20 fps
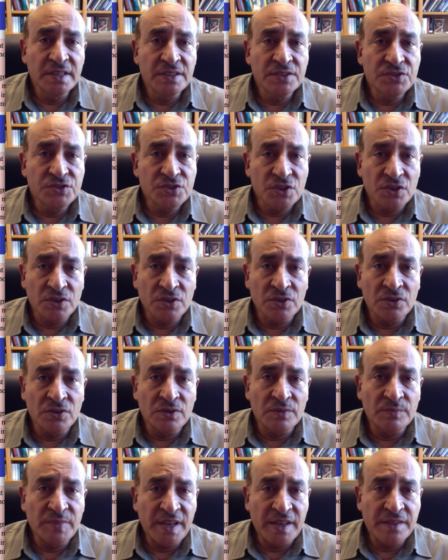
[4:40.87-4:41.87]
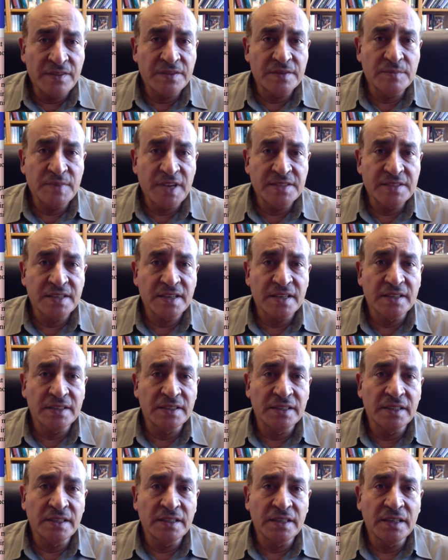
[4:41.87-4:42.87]
So
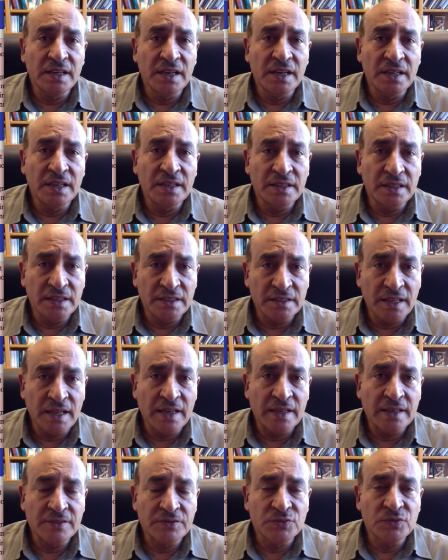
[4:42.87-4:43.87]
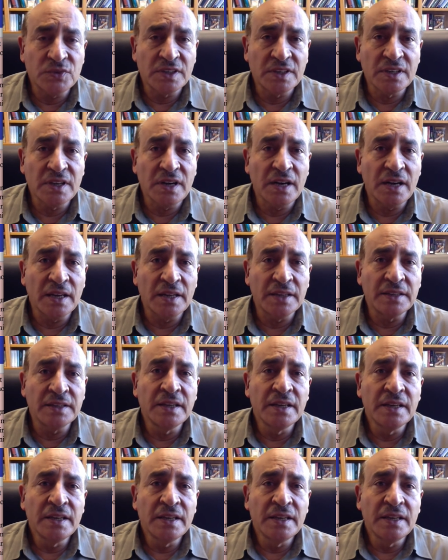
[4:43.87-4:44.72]
basically a lot of work on